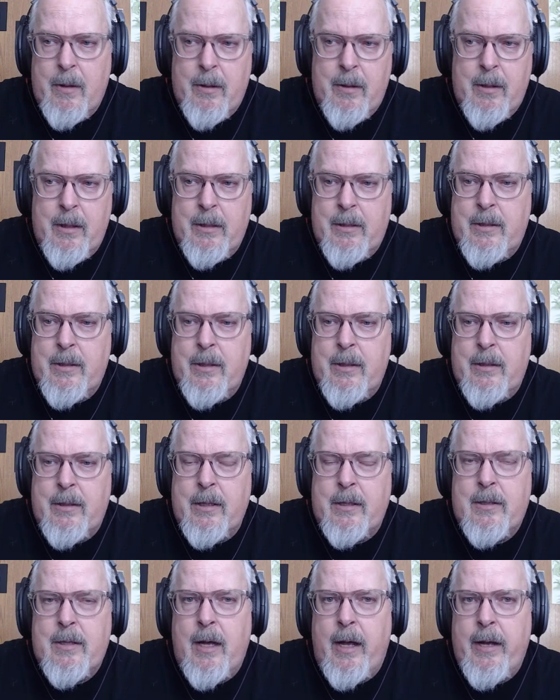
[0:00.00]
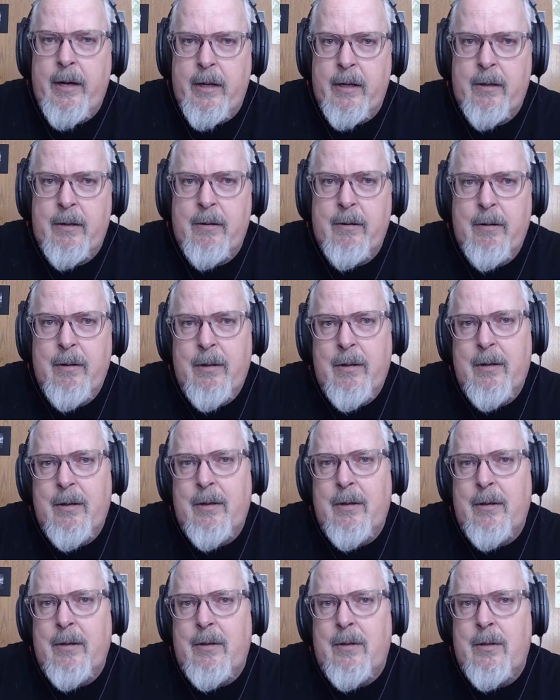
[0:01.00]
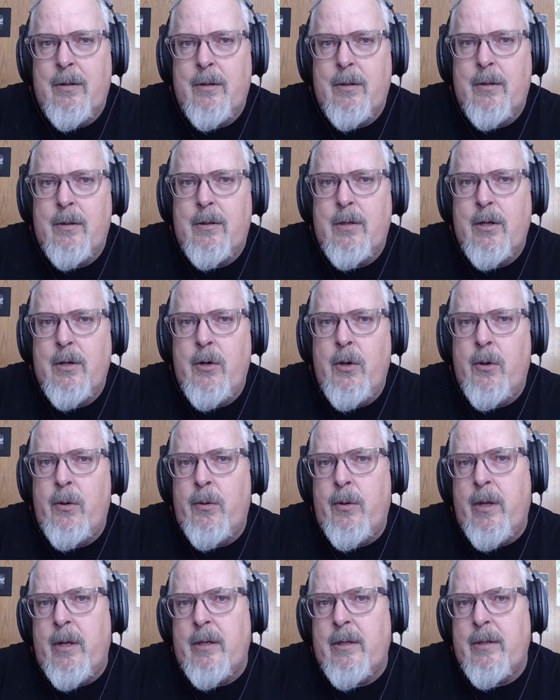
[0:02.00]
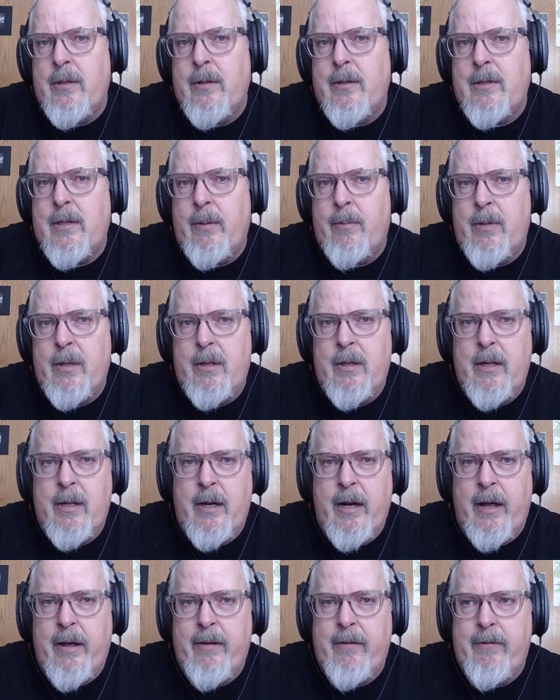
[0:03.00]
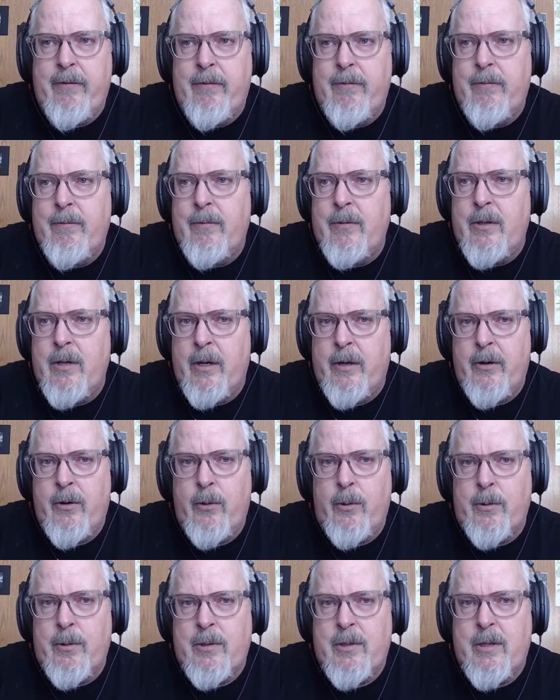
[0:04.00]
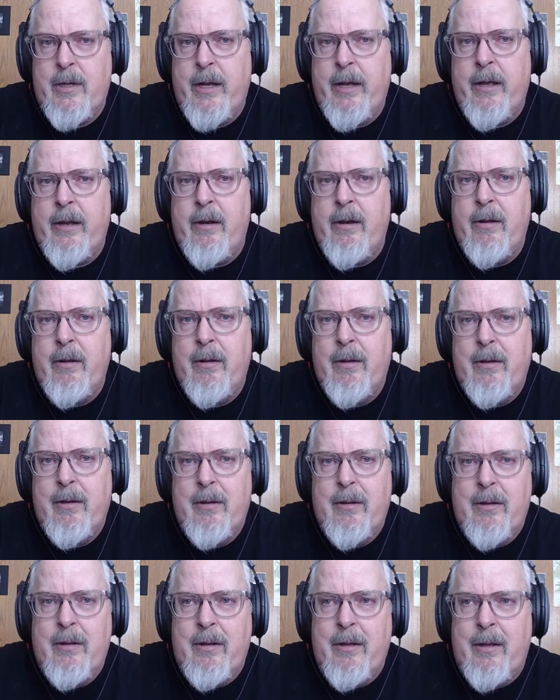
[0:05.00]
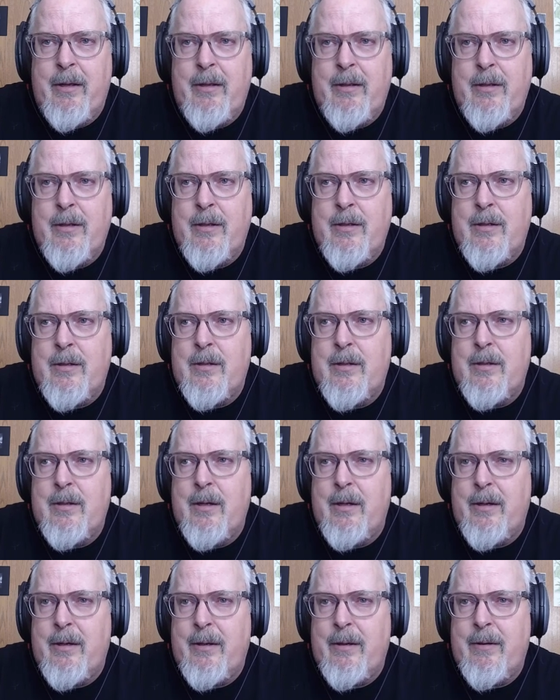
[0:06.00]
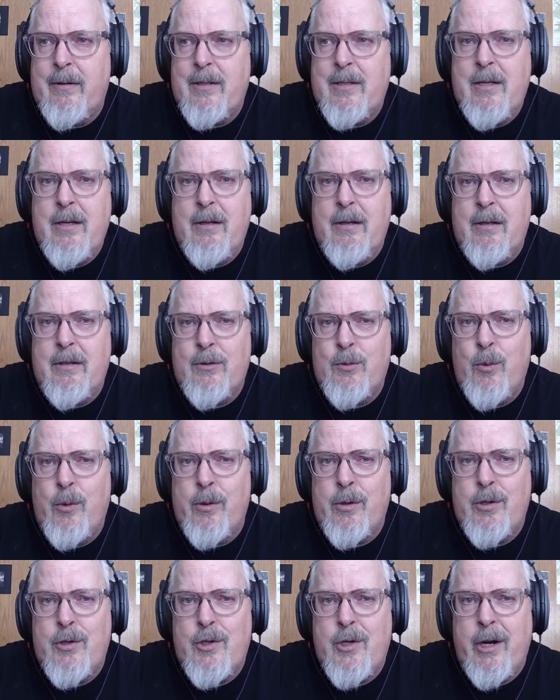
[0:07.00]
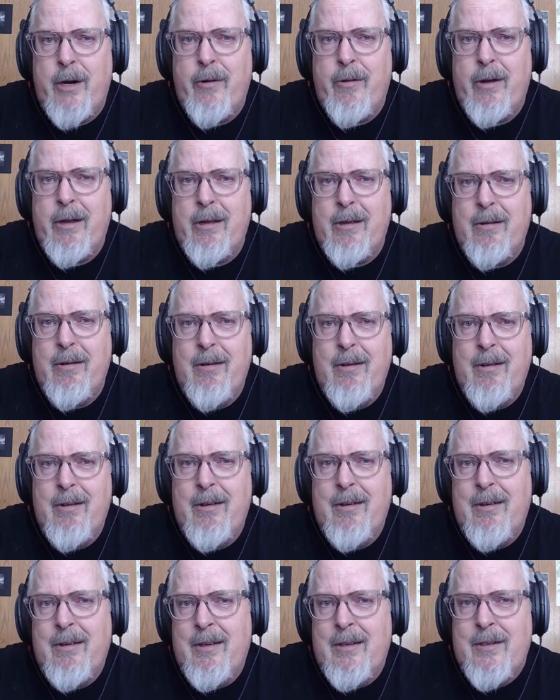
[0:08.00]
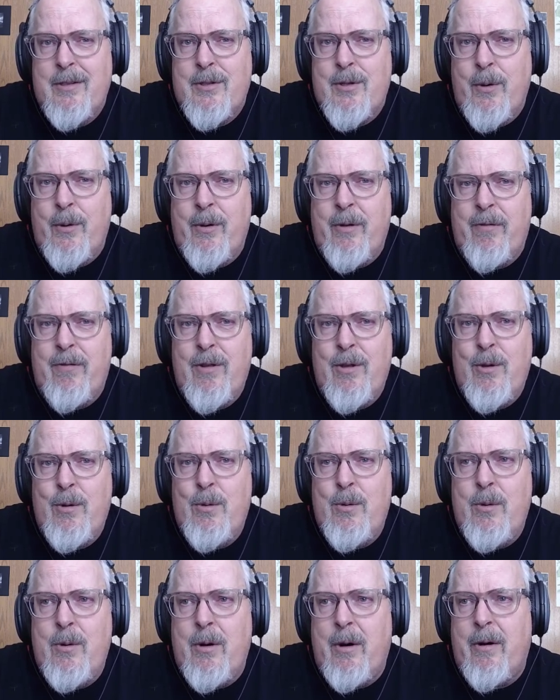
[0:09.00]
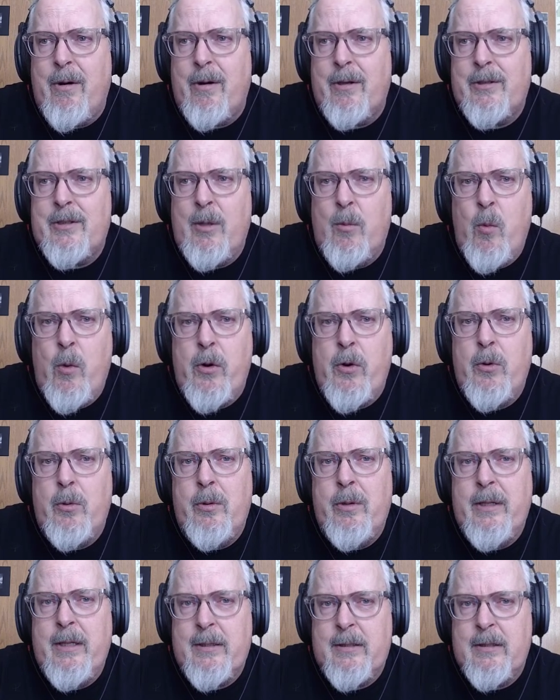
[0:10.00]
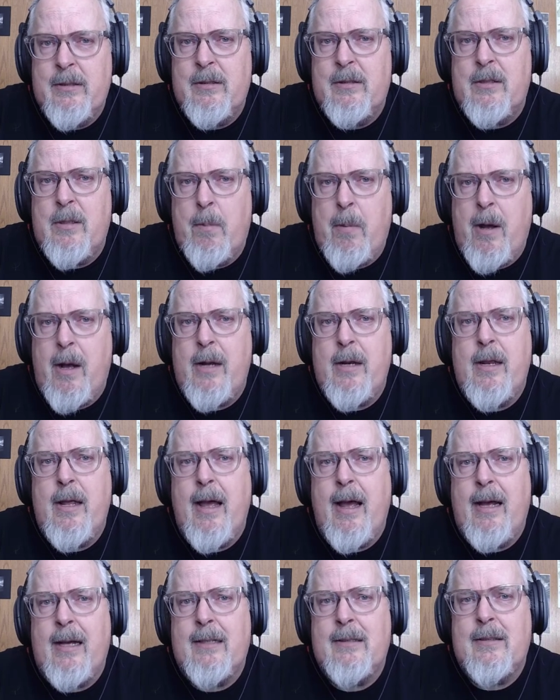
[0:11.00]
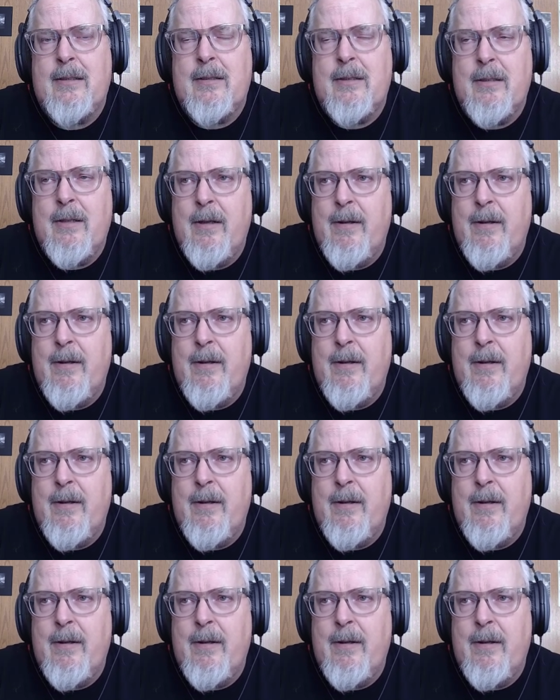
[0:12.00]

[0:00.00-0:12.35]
It's exciting to know that something that I've done or said is seen as worth sharing. So if you are someone who listens to podcasts,